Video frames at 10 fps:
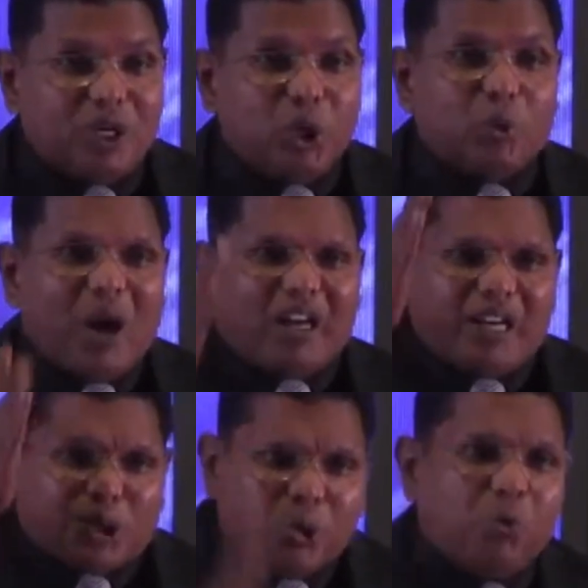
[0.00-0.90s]
You only
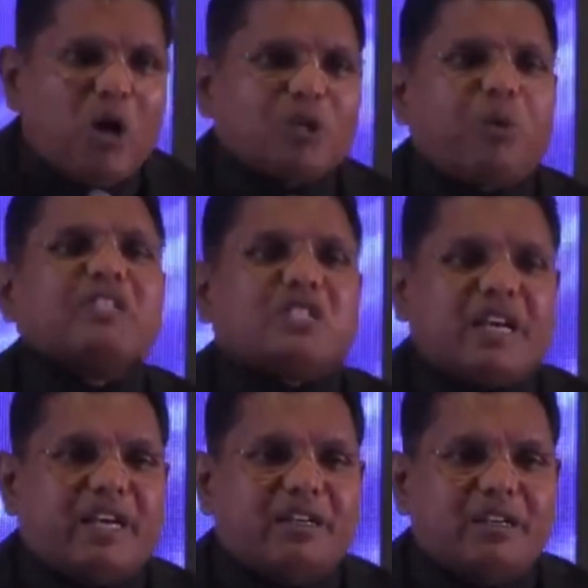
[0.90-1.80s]
do what we
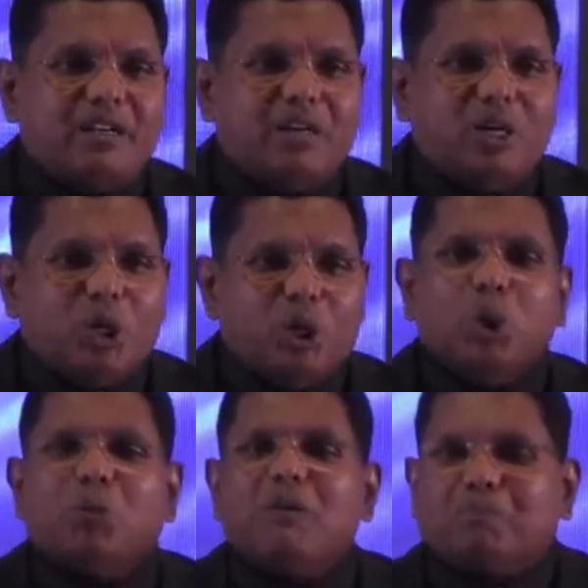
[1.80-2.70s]
say. You
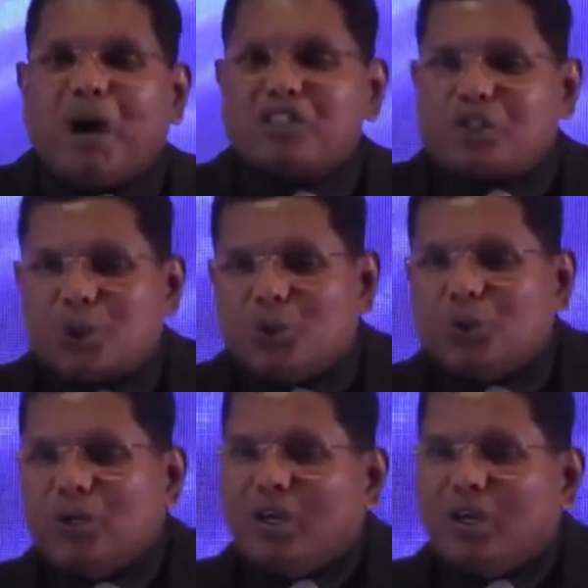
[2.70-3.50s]
will pass through.